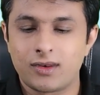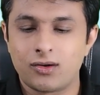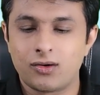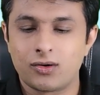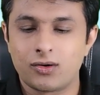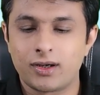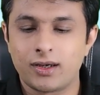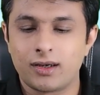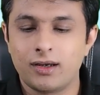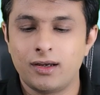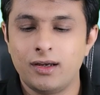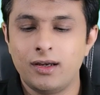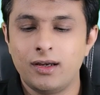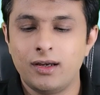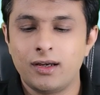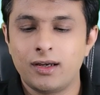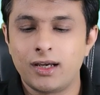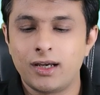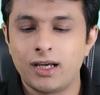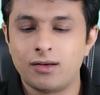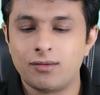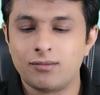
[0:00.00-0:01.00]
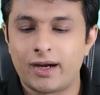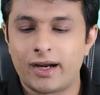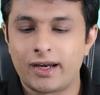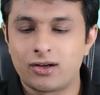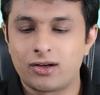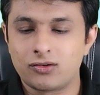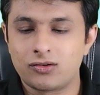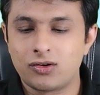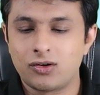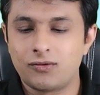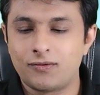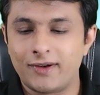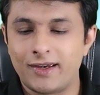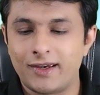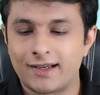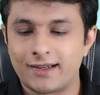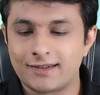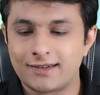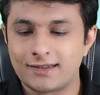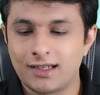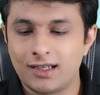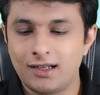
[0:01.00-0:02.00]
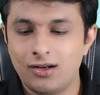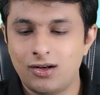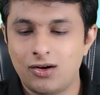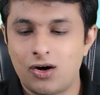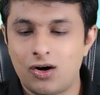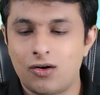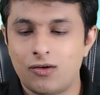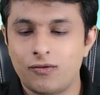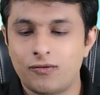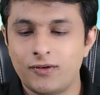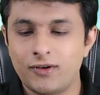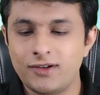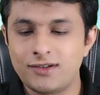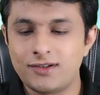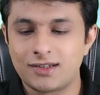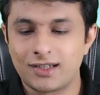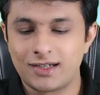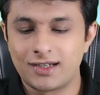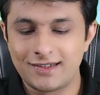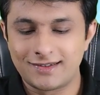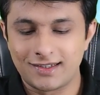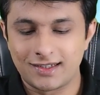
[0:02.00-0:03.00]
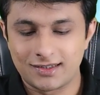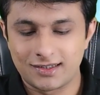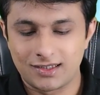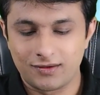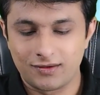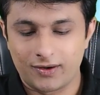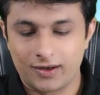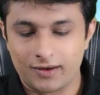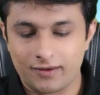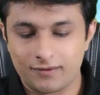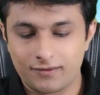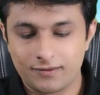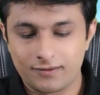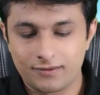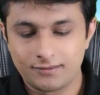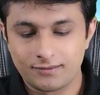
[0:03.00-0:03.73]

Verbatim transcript: Okay. In Microsoft Excel Office 365.